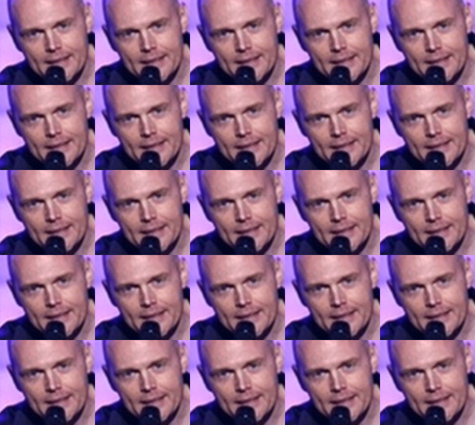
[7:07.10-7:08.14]

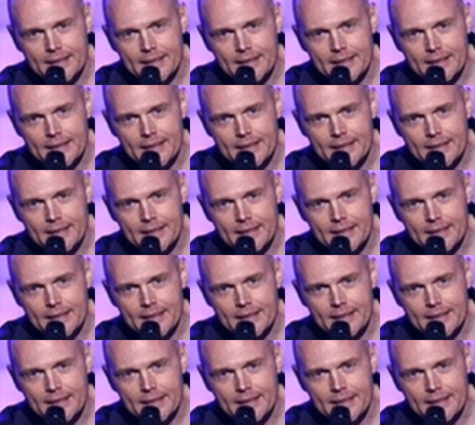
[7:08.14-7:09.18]

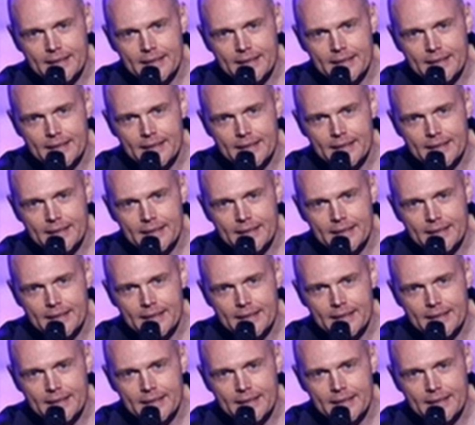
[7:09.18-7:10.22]

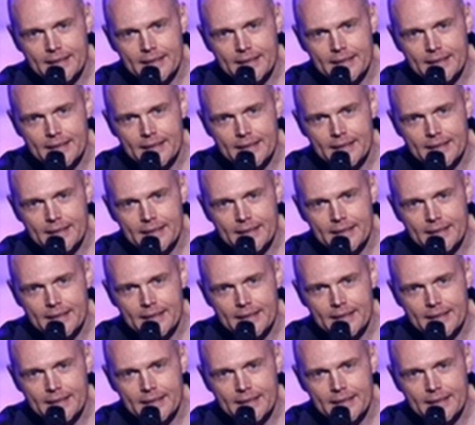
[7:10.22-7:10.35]
The face doesn't move, so there is nothing to read.